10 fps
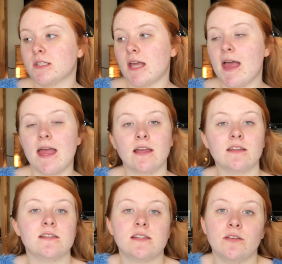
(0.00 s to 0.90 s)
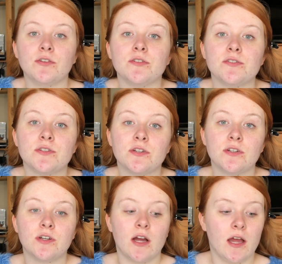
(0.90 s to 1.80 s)
10 concealers.
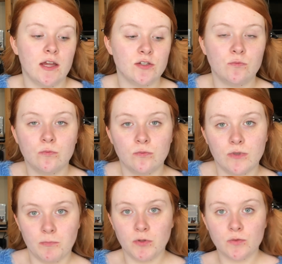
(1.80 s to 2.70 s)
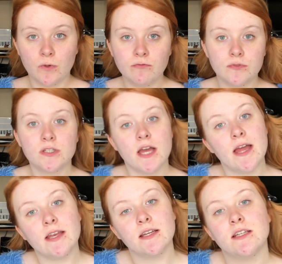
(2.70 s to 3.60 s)
I do numbers 1 to
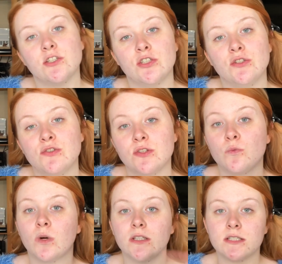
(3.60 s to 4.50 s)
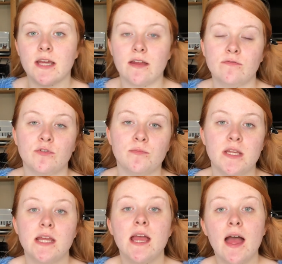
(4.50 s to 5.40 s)
10 and it chooses 1 to 10 for
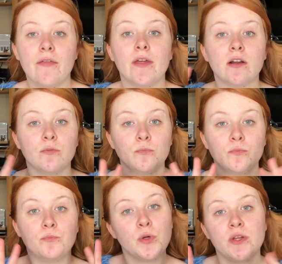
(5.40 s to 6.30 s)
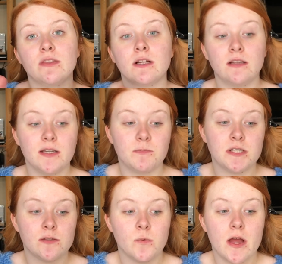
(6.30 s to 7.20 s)
me, and then I'll put in the
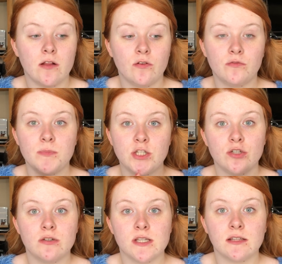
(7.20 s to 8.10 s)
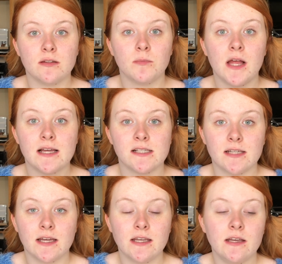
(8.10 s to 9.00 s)
clips as well of me choosing them last
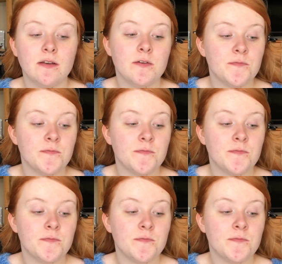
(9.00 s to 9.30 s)
night,